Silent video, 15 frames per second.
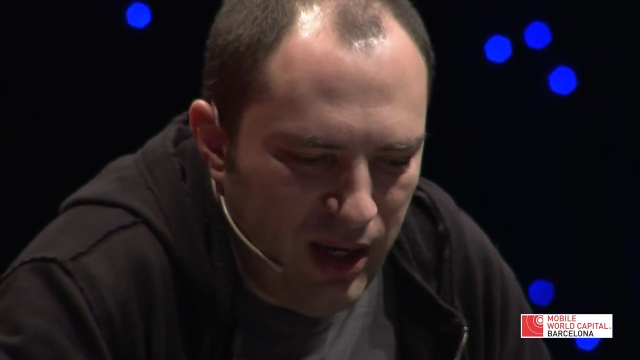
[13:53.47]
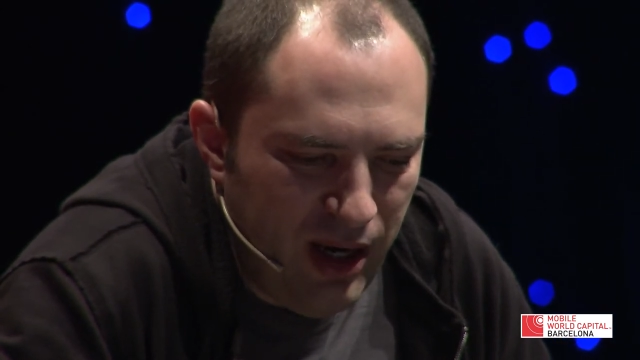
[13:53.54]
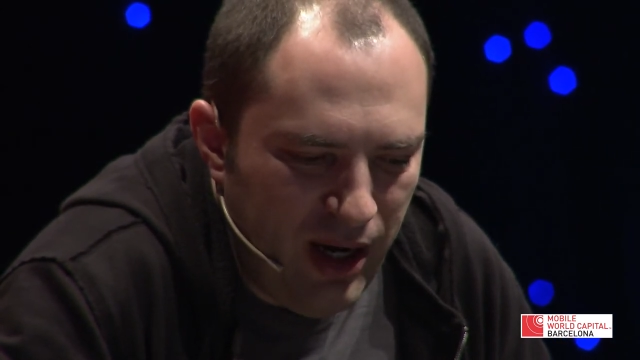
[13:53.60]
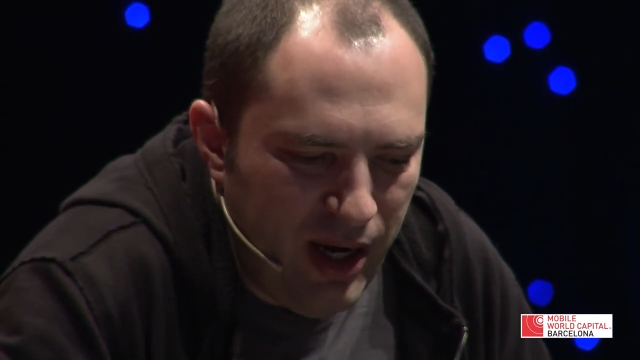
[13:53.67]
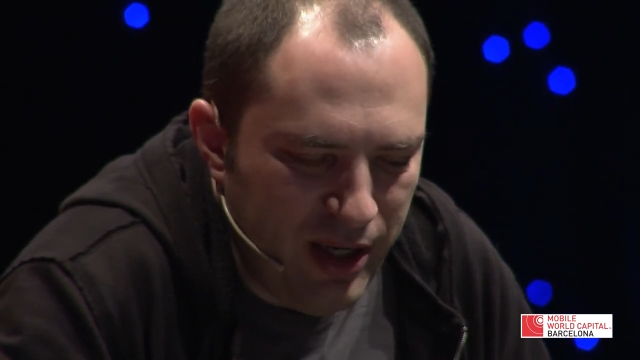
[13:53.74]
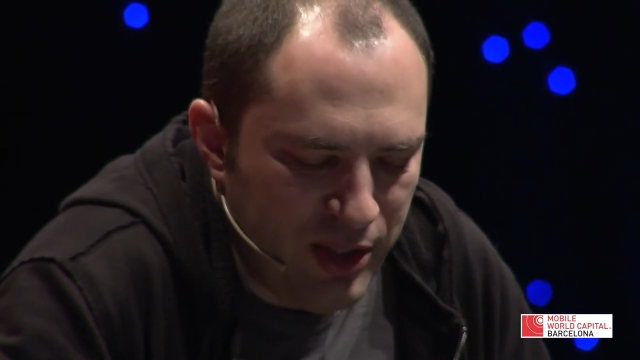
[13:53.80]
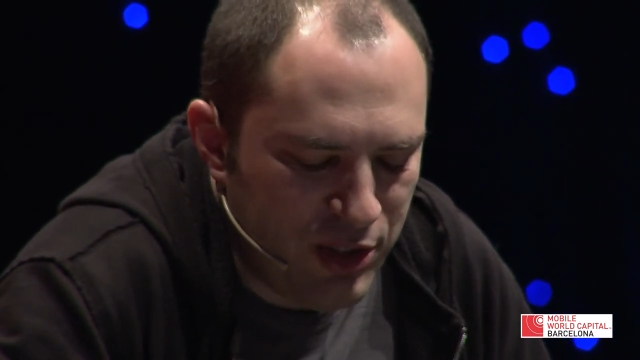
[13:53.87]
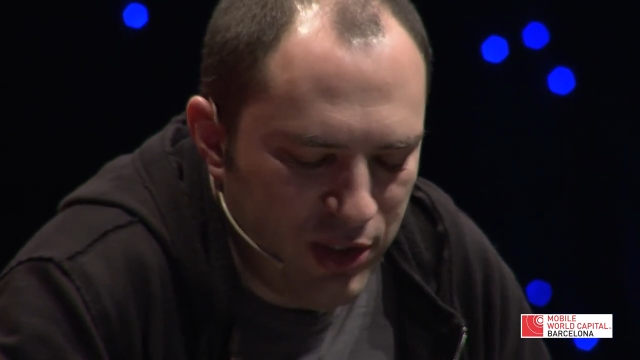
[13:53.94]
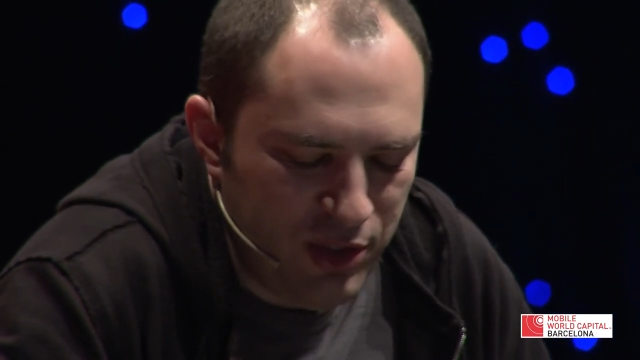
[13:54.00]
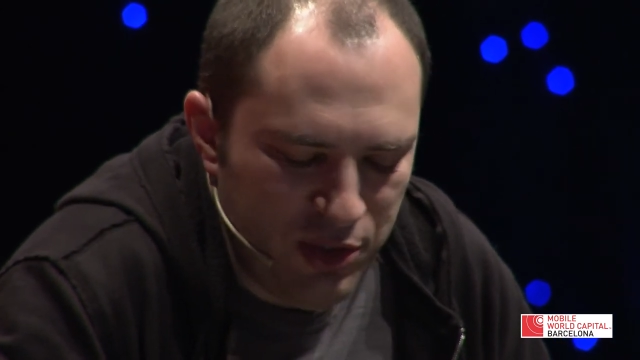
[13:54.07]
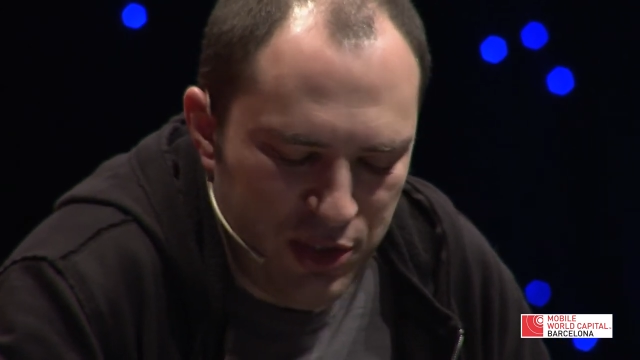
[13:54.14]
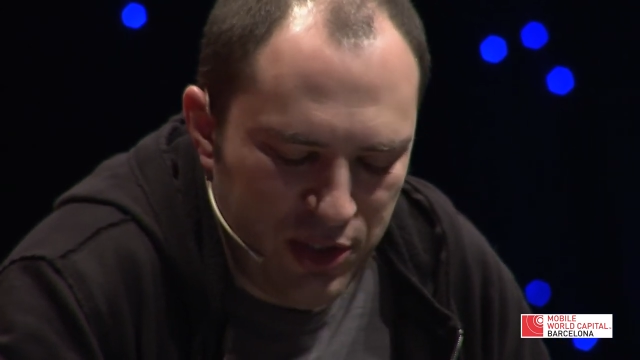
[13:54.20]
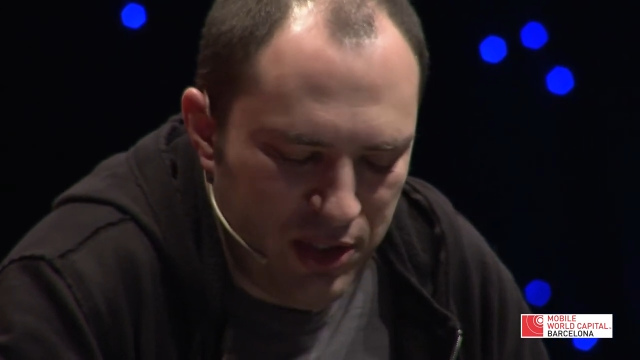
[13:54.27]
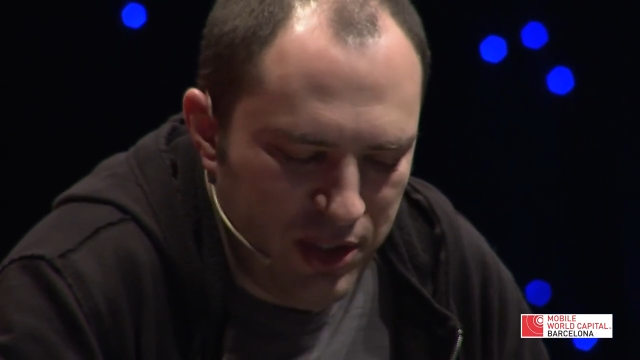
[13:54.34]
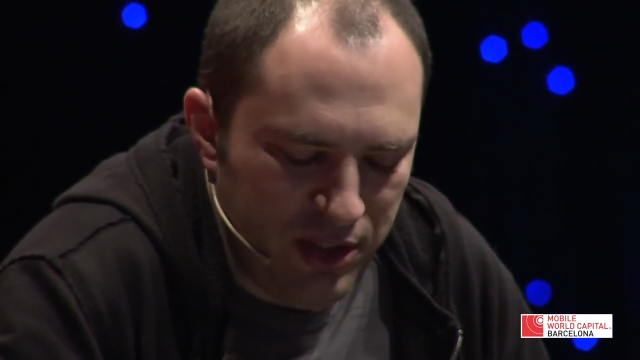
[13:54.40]
I actually
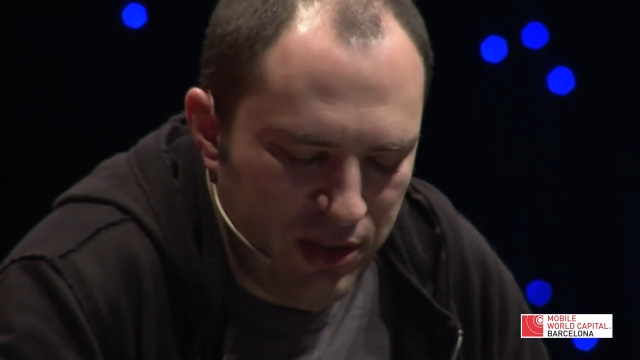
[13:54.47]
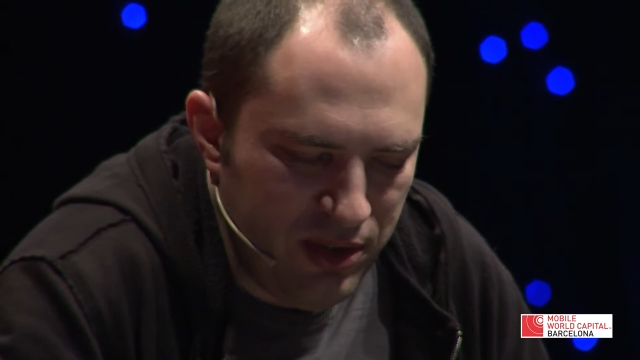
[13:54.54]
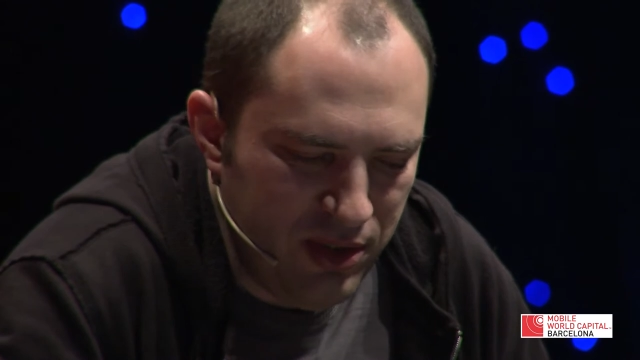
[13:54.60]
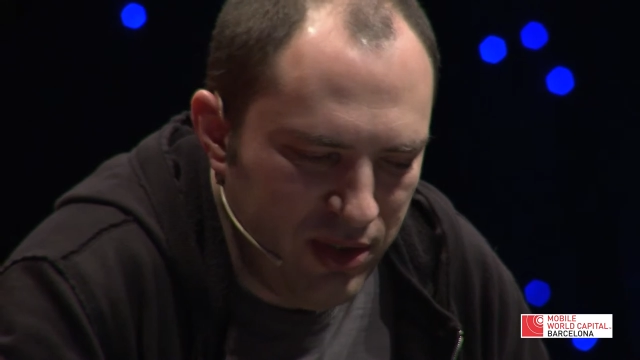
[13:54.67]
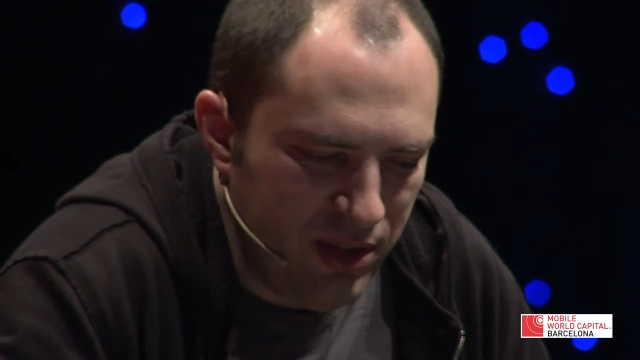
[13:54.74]
usually don't